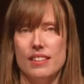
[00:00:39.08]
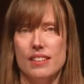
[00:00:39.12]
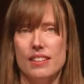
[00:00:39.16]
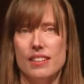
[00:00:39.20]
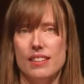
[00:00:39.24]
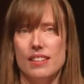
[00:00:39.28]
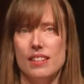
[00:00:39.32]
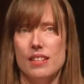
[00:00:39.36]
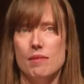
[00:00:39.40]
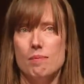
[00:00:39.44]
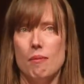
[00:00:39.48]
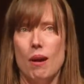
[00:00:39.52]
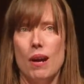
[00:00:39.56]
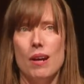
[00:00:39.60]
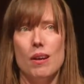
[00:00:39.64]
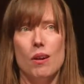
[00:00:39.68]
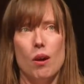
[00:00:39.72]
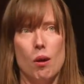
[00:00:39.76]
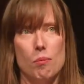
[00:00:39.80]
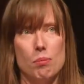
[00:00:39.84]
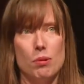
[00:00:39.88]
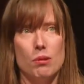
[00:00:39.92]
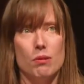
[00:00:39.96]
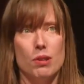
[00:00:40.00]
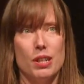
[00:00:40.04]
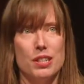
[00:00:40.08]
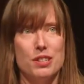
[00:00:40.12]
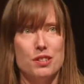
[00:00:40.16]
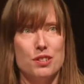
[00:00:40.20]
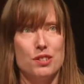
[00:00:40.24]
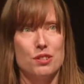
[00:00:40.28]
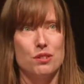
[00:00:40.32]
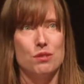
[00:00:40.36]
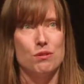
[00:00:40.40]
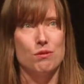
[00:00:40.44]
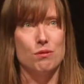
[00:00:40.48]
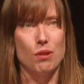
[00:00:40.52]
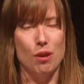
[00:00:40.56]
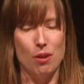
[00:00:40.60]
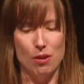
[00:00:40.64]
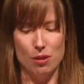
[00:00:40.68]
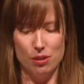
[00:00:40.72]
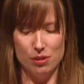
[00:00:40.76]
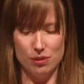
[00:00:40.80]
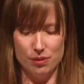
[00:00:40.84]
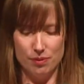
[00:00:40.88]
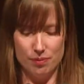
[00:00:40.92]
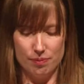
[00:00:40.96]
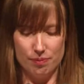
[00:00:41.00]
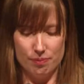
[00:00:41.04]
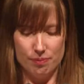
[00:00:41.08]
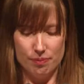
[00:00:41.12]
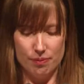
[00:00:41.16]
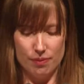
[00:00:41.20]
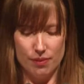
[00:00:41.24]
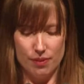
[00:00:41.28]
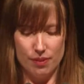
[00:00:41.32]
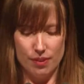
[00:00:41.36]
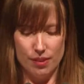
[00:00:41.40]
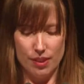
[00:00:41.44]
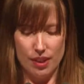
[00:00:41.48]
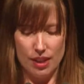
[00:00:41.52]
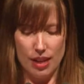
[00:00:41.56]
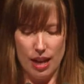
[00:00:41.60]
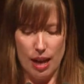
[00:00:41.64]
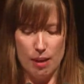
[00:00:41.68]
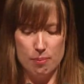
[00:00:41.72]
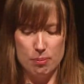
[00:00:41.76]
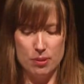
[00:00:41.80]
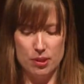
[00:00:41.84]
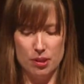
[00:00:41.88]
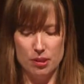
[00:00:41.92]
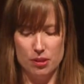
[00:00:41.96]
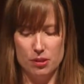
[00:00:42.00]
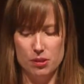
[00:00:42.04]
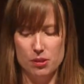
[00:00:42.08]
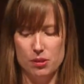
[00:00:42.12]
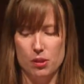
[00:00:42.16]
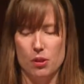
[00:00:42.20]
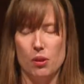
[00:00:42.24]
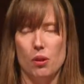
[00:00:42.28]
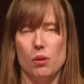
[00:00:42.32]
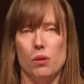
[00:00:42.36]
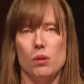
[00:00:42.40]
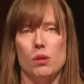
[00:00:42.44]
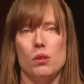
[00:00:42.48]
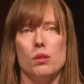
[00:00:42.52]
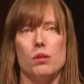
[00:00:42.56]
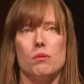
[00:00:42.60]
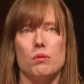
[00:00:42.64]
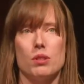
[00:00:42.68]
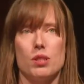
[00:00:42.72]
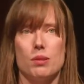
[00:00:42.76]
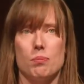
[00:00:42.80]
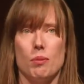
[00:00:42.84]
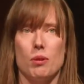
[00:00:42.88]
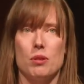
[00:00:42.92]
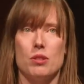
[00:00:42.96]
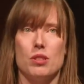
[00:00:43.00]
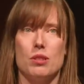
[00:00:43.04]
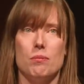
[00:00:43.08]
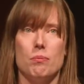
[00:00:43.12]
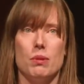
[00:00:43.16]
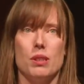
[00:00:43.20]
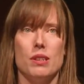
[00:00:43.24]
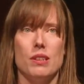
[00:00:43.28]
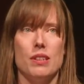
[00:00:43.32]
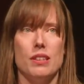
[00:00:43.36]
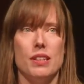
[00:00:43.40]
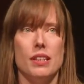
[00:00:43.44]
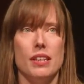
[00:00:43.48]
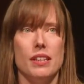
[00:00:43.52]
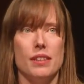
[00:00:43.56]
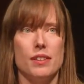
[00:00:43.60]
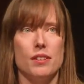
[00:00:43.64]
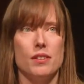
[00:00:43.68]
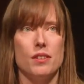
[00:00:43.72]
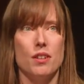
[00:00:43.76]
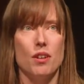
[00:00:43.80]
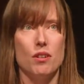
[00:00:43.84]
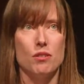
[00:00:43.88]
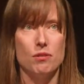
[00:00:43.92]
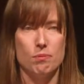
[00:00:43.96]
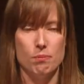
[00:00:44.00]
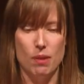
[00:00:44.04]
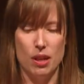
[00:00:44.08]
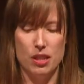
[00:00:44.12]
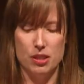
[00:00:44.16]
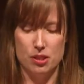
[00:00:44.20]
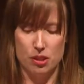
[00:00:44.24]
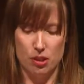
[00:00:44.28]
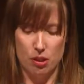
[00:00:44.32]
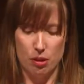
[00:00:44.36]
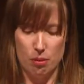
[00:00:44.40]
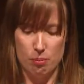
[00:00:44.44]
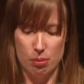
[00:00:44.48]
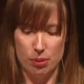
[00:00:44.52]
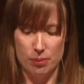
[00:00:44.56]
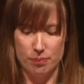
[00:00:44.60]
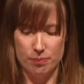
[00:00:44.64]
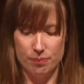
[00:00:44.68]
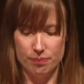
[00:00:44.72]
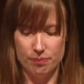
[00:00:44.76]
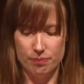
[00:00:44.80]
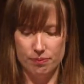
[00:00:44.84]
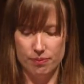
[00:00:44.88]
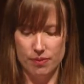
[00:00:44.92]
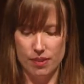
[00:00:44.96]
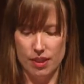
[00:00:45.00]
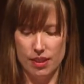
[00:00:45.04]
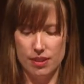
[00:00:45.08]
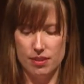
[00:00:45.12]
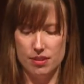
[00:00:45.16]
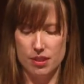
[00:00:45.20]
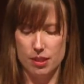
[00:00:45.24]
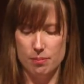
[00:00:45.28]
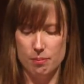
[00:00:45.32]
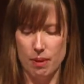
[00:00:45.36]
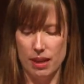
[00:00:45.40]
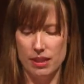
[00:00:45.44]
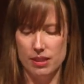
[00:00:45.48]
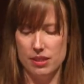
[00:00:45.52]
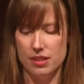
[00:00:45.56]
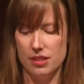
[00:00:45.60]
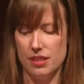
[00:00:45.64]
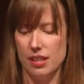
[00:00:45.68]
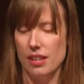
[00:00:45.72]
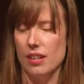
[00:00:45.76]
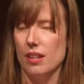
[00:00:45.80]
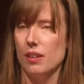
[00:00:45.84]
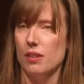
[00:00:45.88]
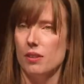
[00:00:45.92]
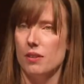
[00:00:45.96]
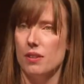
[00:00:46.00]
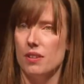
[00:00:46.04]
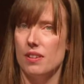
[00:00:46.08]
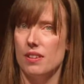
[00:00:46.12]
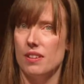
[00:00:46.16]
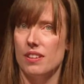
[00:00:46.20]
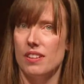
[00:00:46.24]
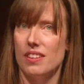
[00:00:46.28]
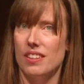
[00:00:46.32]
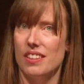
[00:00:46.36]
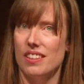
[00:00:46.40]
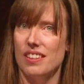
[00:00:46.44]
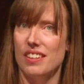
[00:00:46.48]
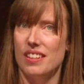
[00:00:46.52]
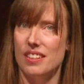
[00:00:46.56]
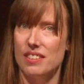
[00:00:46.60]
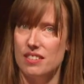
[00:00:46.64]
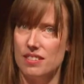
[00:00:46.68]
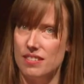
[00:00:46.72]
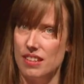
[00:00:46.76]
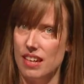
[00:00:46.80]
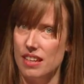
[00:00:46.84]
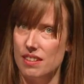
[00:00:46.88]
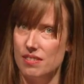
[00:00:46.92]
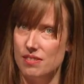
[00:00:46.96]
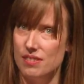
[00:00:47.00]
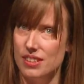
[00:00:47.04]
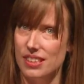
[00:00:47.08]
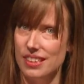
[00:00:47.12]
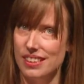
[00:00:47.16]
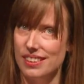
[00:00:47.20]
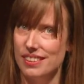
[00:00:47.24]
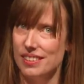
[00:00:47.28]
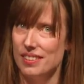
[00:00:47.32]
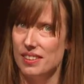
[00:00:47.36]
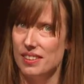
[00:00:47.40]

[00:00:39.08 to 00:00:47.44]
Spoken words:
In my operational role, the absolute core responsibility of my job is to manage the health and safety